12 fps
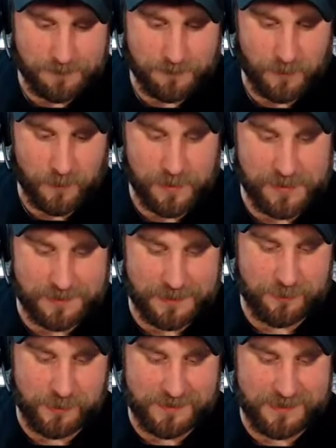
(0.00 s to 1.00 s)
Well,
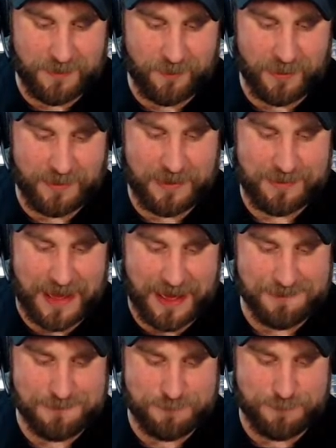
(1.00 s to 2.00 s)
it wasn't really
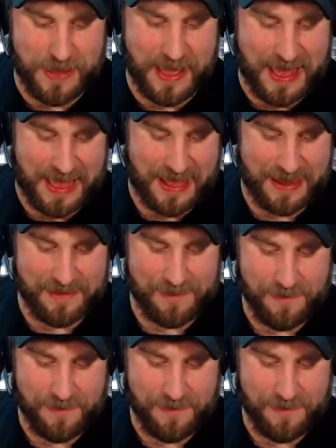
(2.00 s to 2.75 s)
that bad.